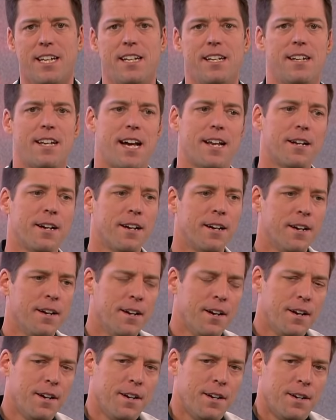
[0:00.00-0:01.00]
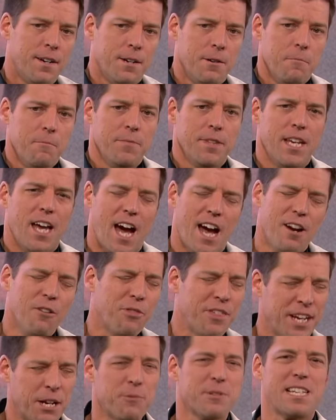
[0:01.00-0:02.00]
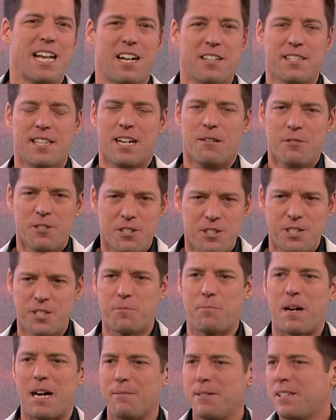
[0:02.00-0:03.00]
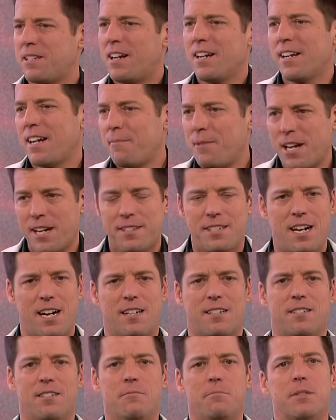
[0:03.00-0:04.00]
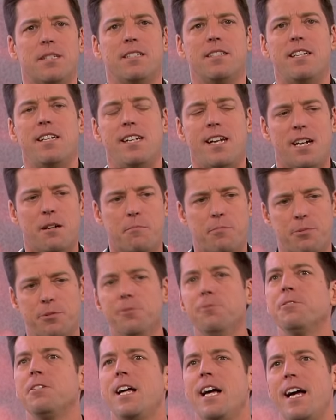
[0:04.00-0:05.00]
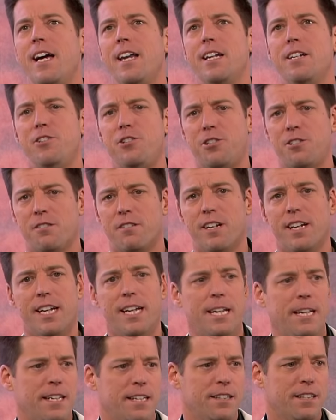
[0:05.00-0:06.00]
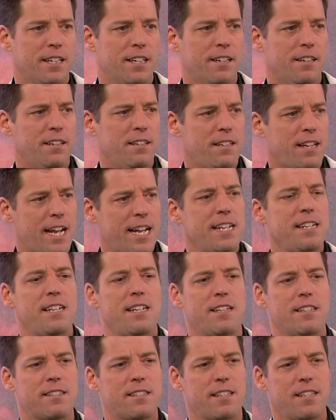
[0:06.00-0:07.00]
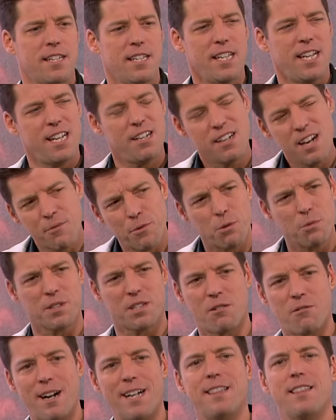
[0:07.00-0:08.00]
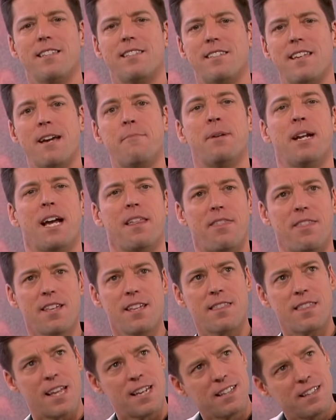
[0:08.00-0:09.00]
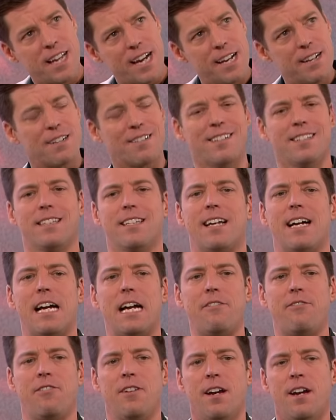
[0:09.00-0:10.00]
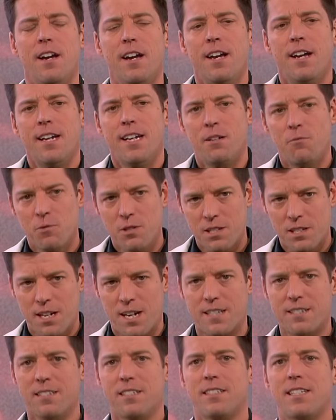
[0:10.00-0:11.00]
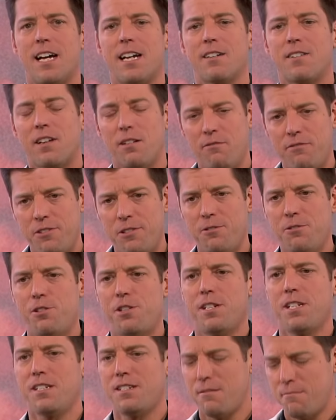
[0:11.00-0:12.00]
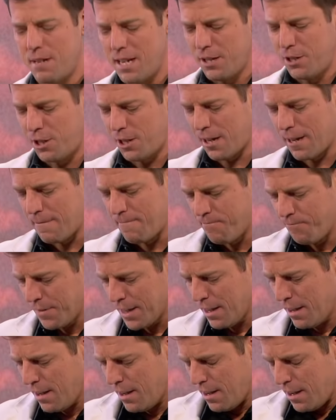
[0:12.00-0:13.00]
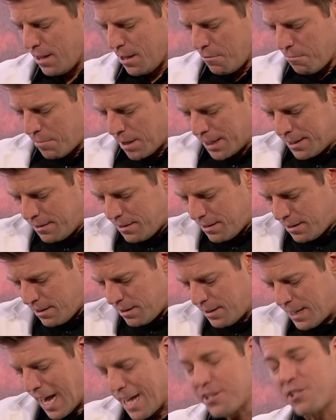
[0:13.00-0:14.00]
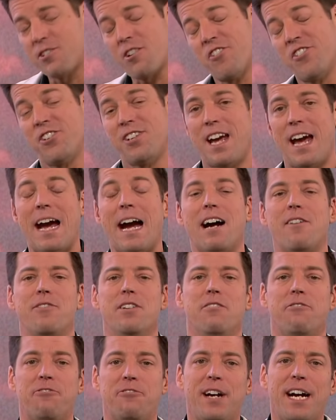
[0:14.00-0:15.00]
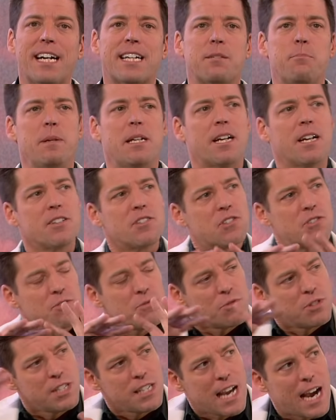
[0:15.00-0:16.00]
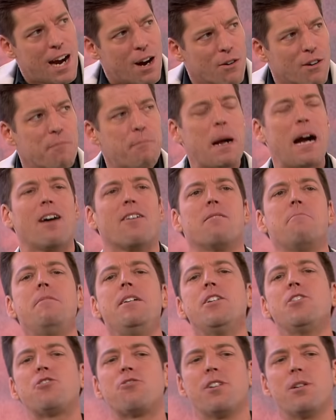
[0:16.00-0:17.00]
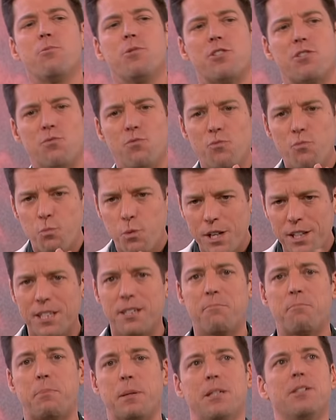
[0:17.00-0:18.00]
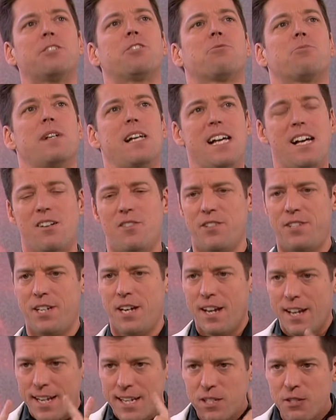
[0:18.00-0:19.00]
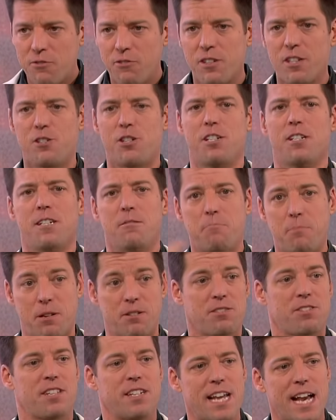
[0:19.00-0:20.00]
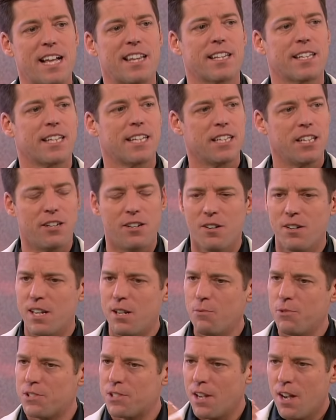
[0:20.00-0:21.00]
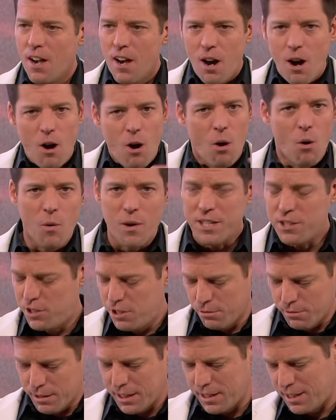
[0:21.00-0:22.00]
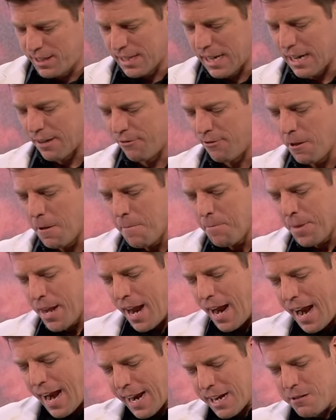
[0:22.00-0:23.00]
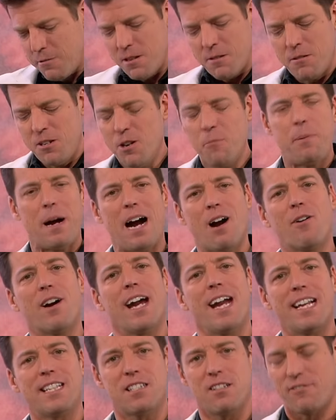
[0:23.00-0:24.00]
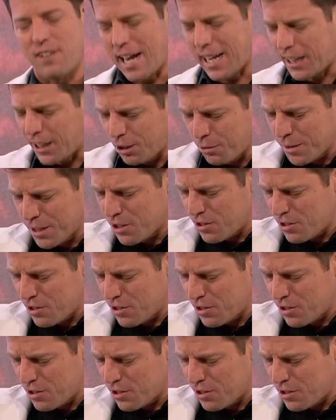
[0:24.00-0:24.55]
He had I don't think it was Alzheimer's, it's just Bobby talking, I'm not a doctor, but he had a brutal head injury in the 90s, and he never was quite the same. And I think that later in life, it was causing a lot of confusion and dementia. But that started to have an effect because the Hour of Power ministry was really built around his vision and personality. You know, he was always doing stuff. And, you know, power hates a vacuum.